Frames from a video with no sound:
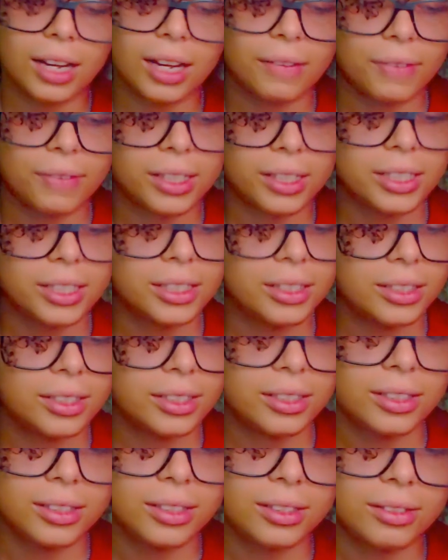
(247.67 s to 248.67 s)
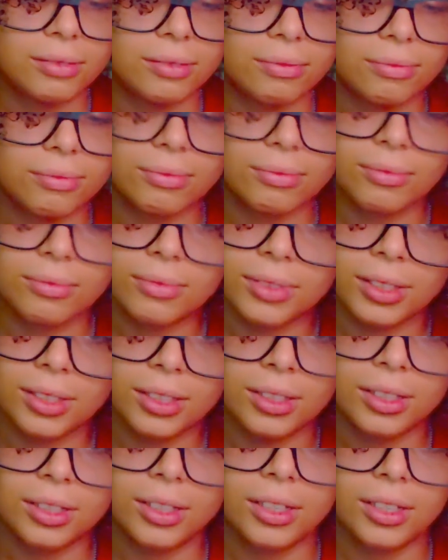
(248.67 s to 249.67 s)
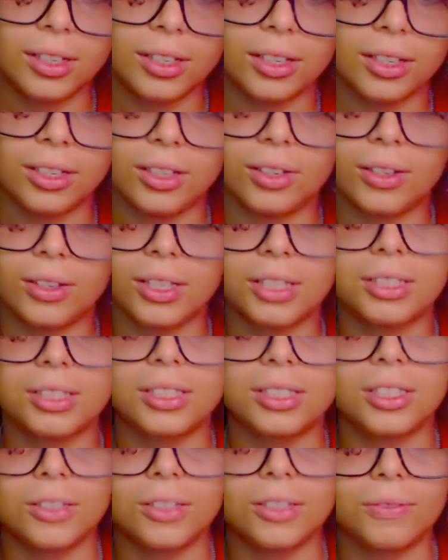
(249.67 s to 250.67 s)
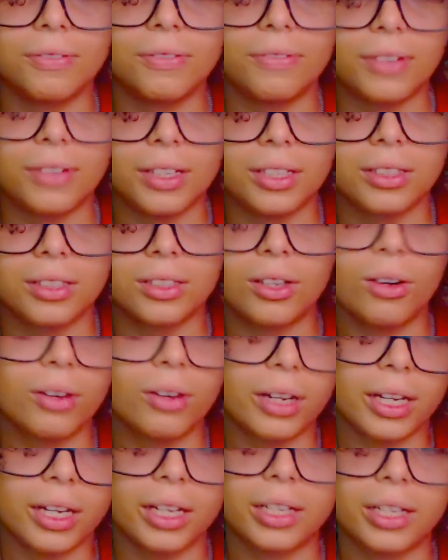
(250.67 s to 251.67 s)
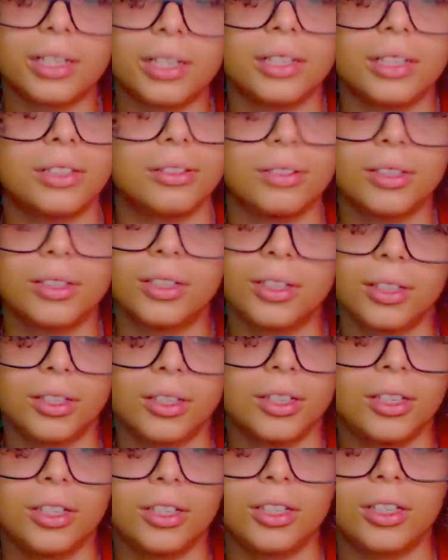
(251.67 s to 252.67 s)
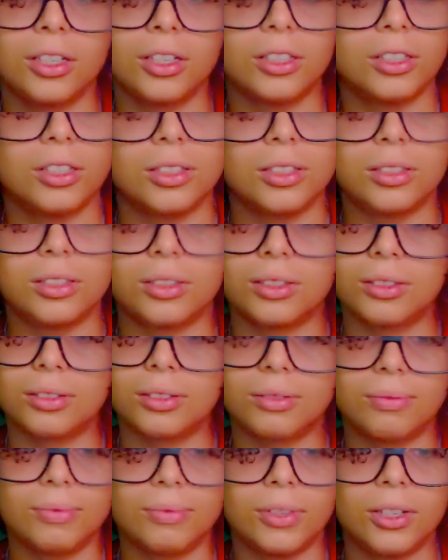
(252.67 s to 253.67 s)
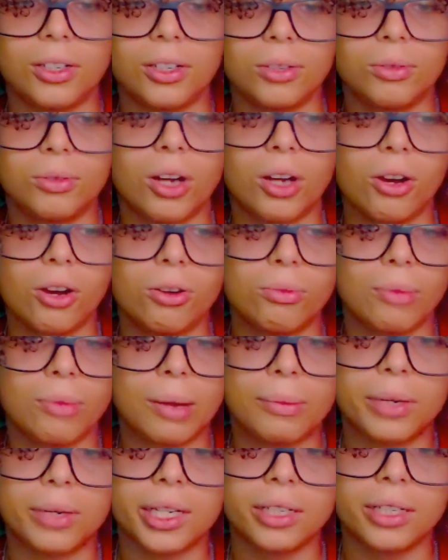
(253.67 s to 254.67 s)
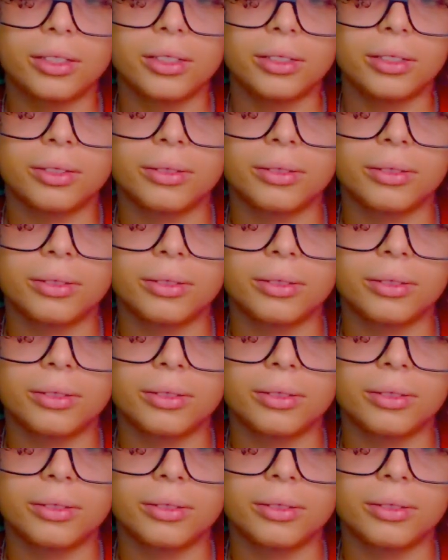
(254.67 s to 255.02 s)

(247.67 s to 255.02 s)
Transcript: not like violence. You know, unless it's self defense, go ahead and just, you know, cope, my boy.